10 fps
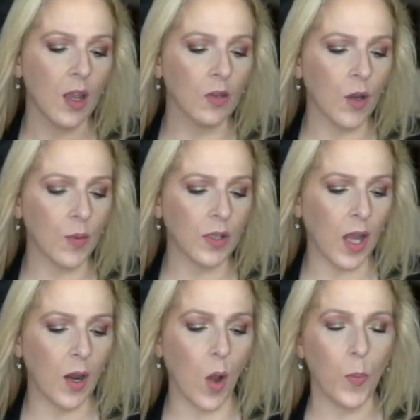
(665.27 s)
So I was
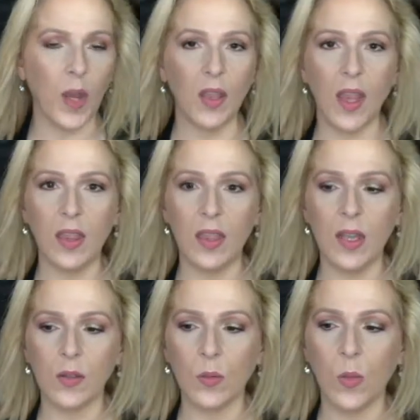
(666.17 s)
kind of hoping that
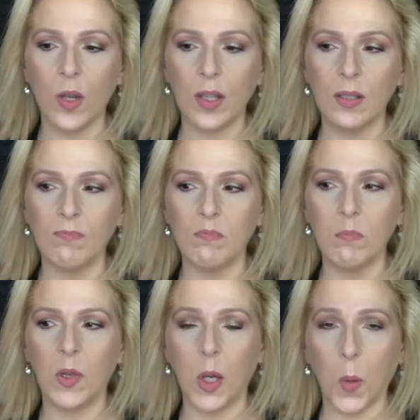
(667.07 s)
this would,
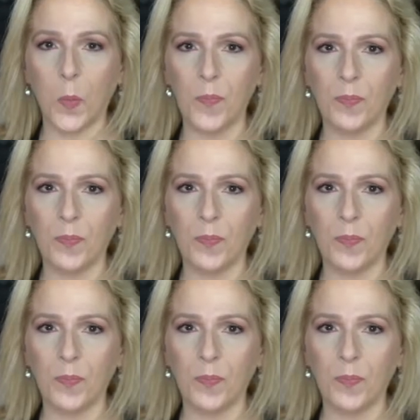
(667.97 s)
you know,